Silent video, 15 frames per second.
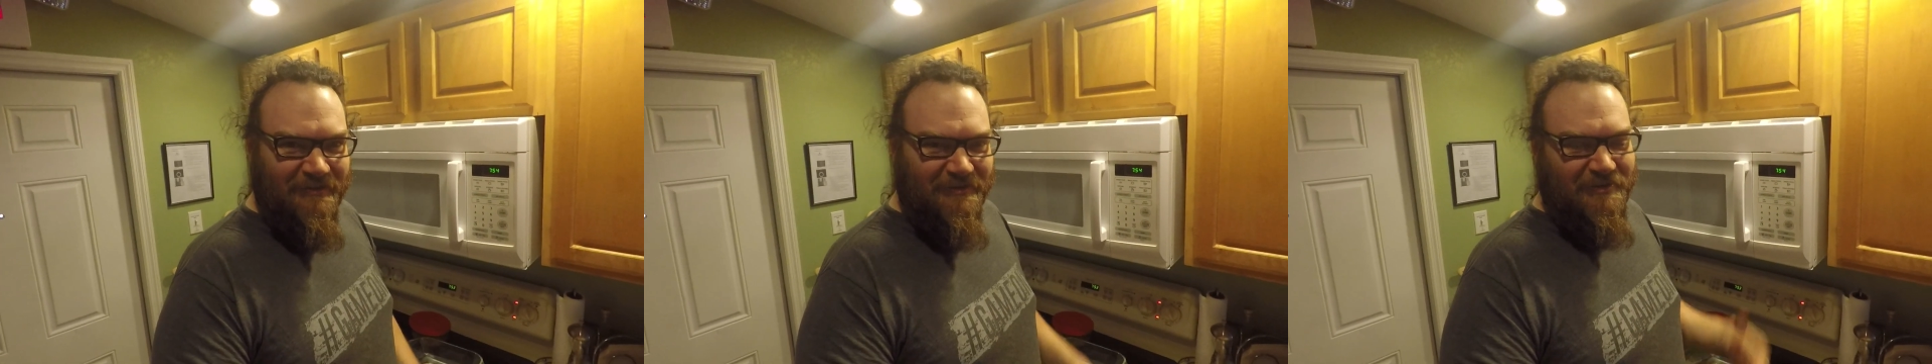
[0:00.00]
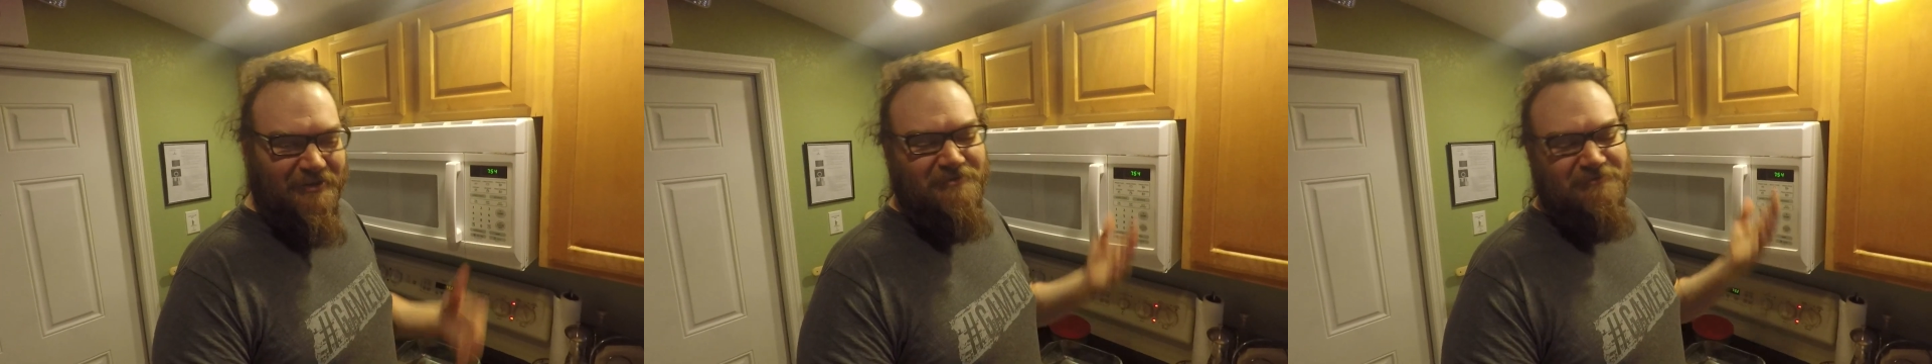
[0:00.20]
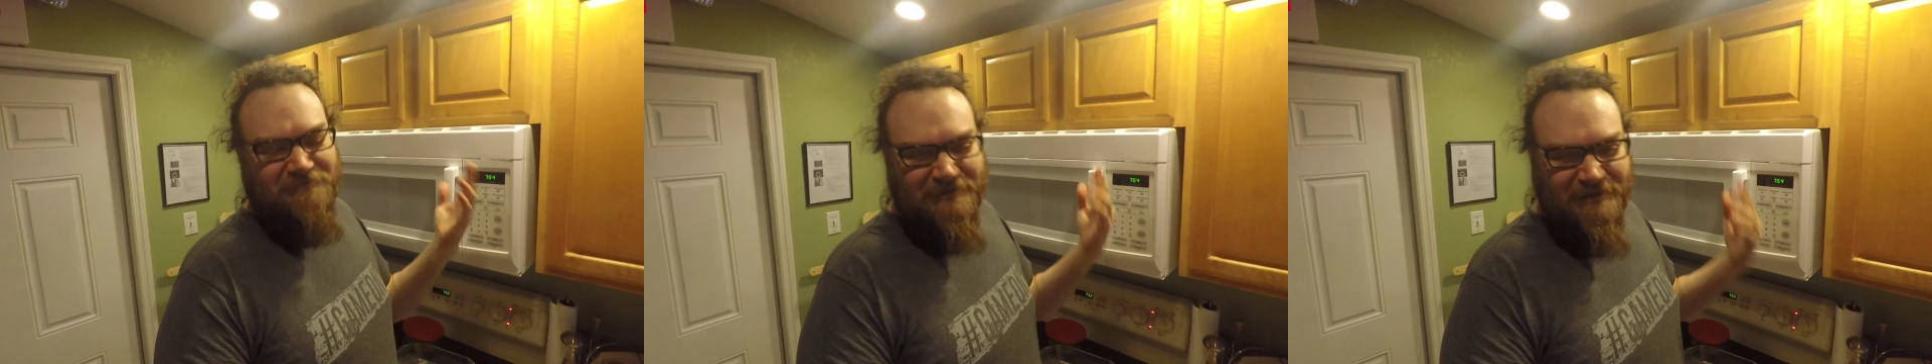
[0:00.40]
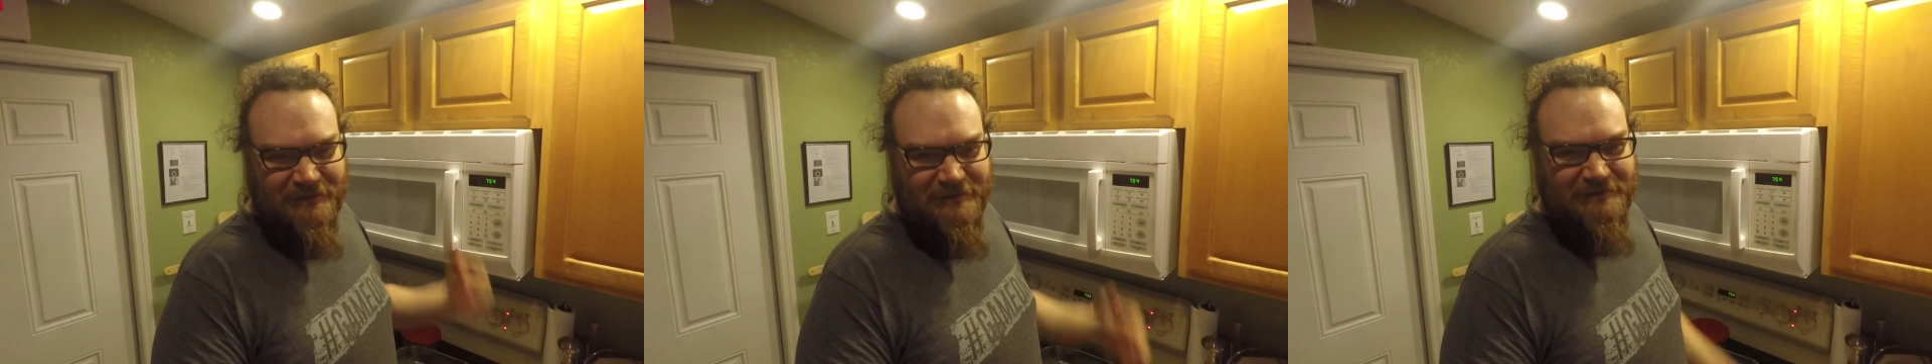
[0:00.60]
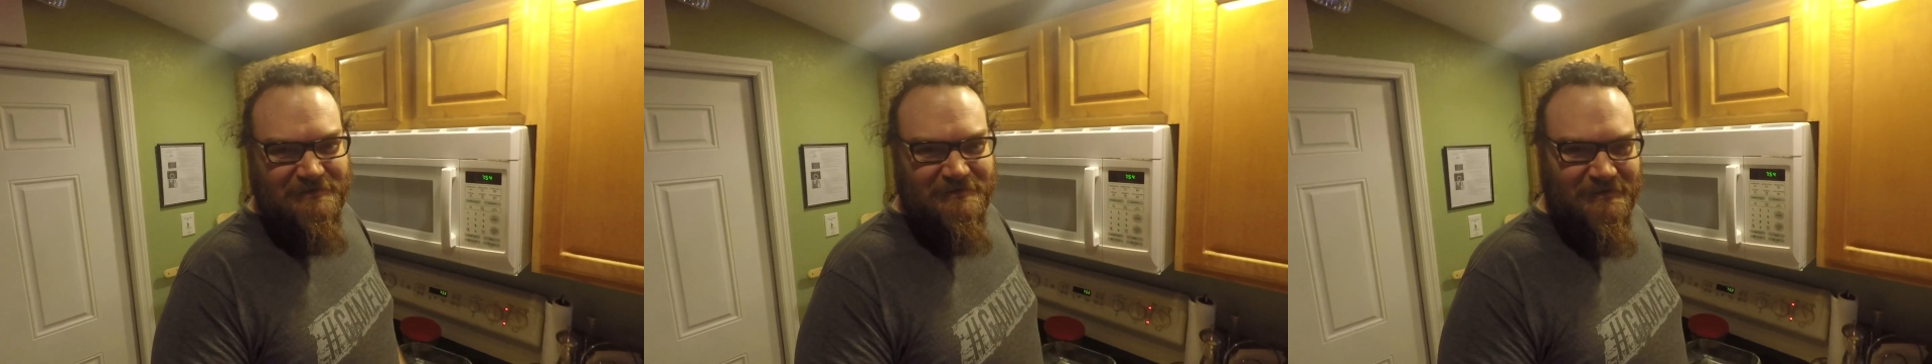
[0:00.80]
so
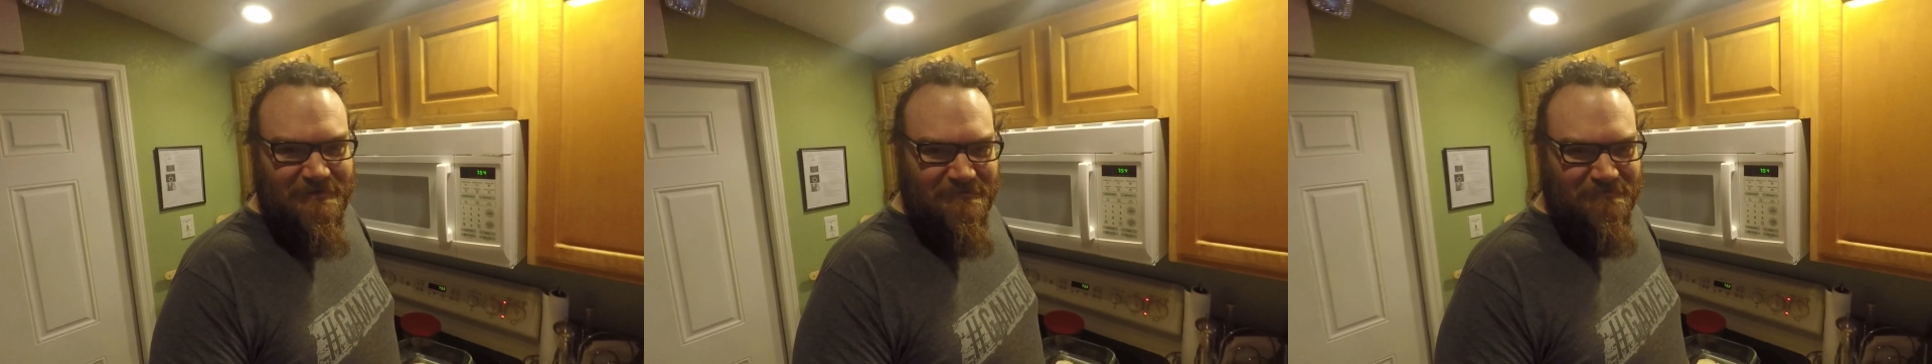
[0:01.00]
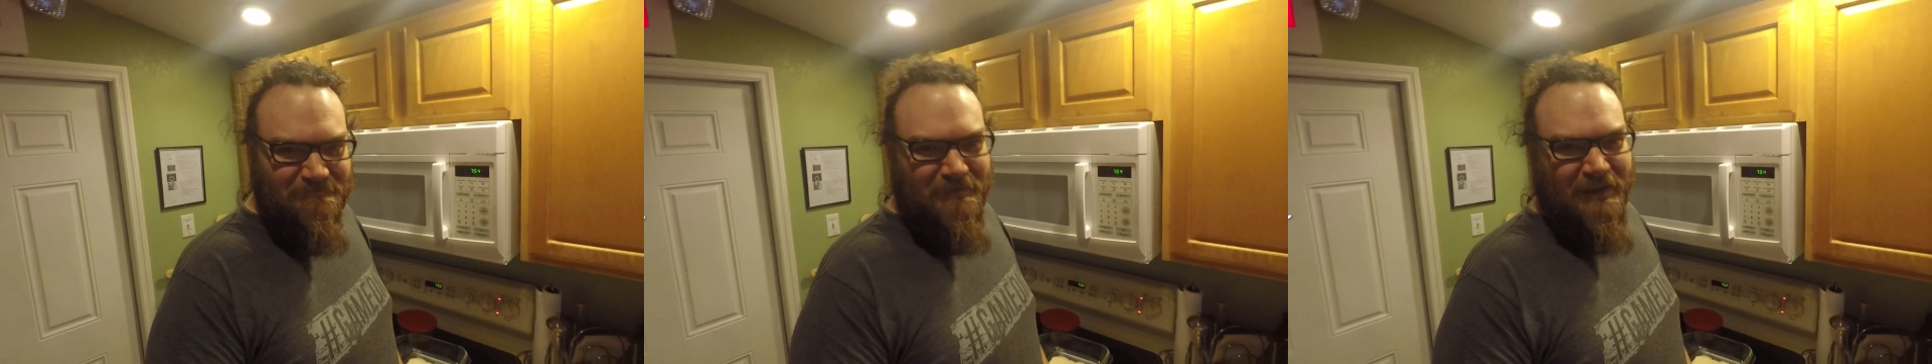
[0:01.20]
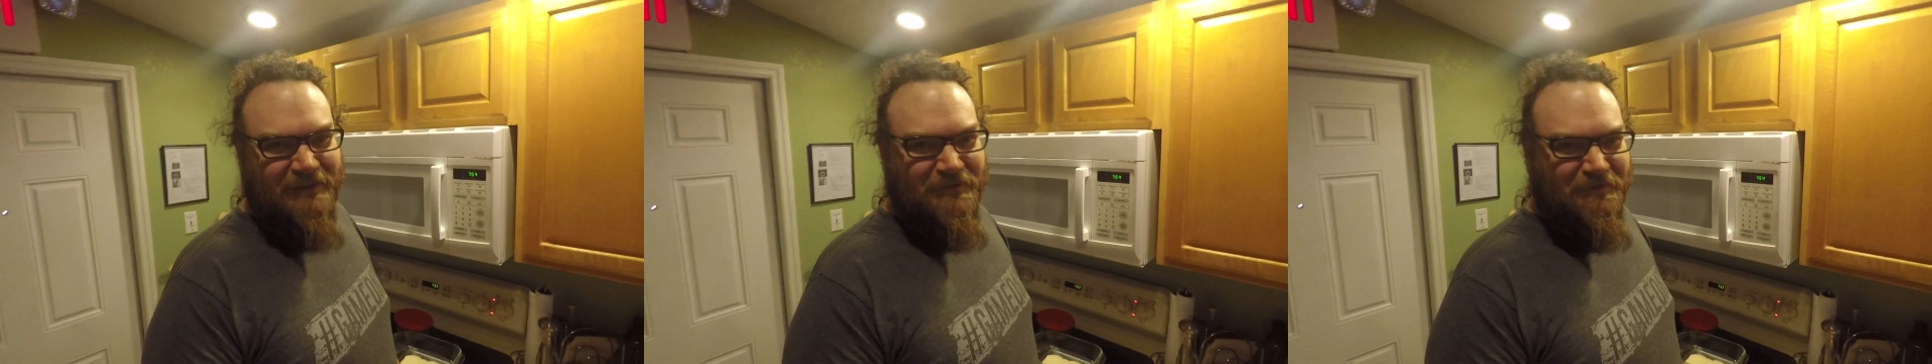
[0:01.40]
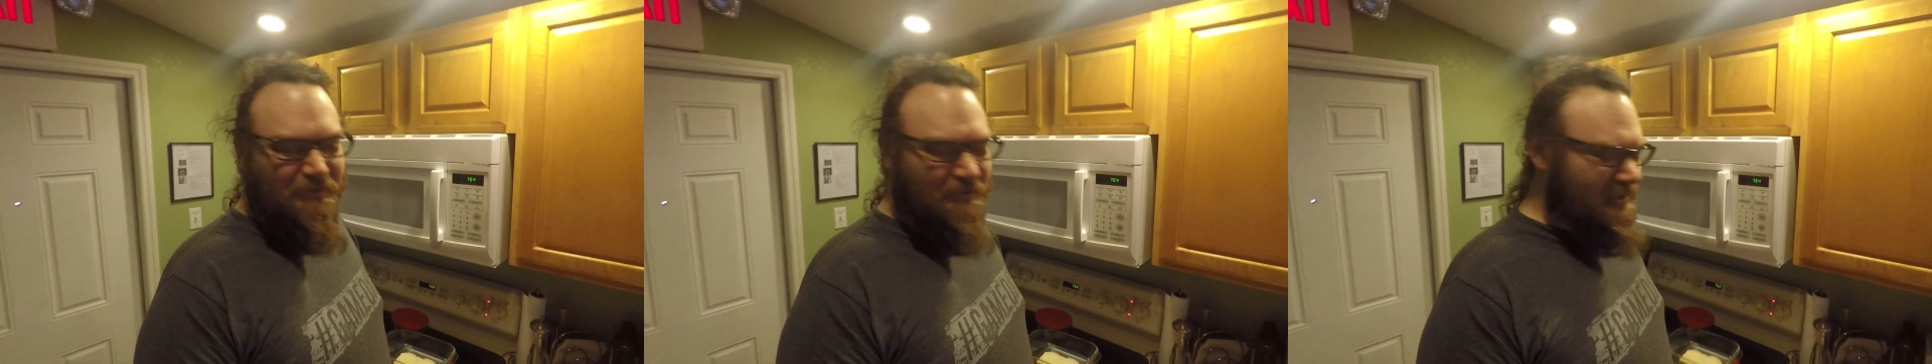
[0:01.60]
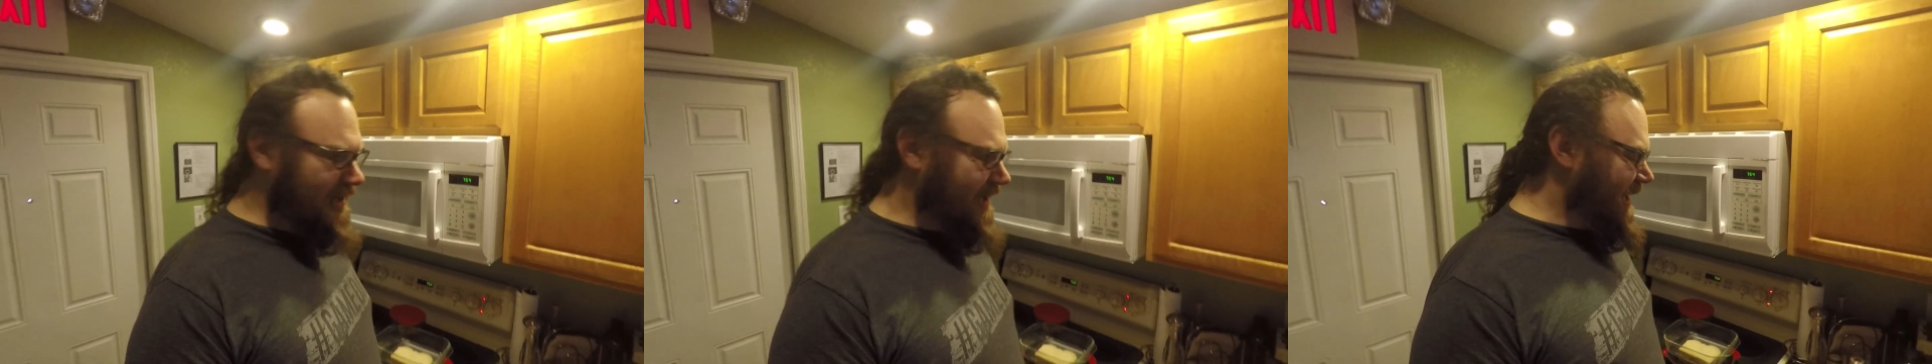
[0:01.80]
make do
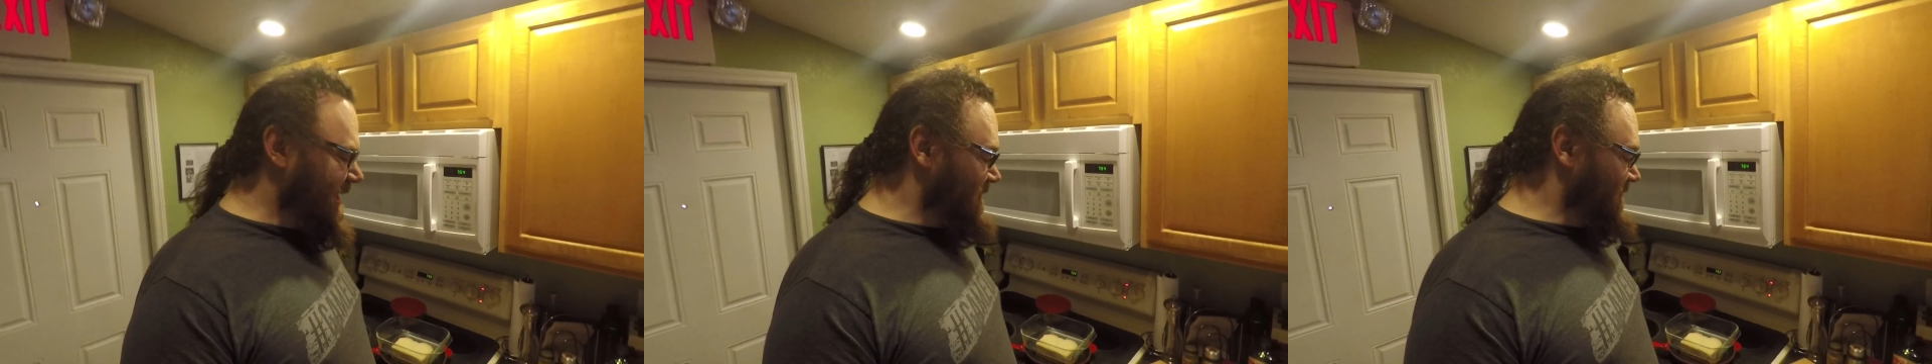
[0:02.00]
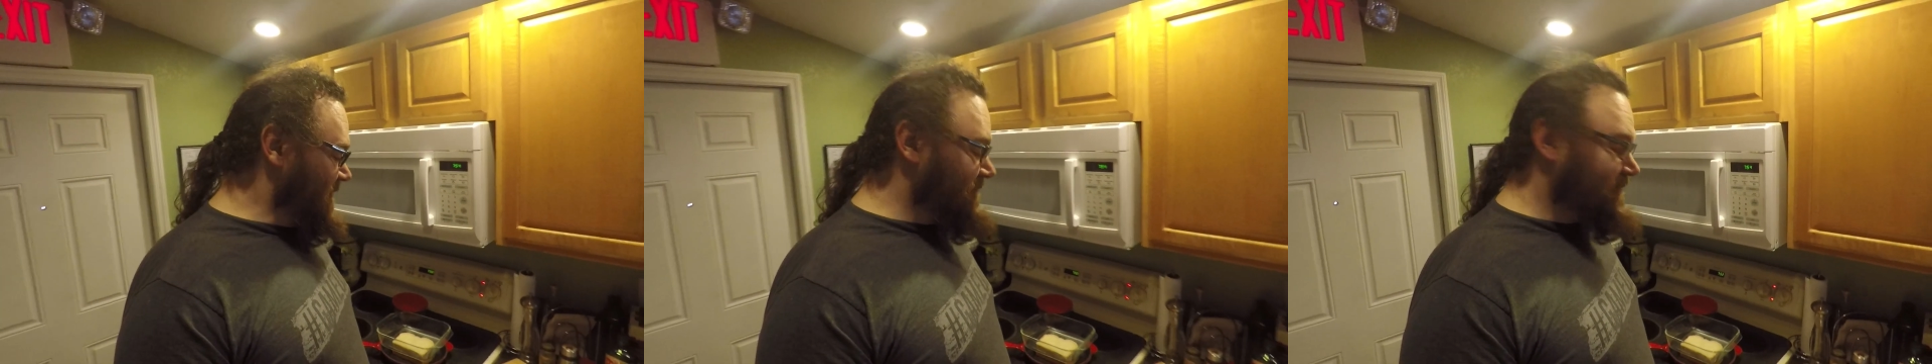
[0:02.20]
with what I got.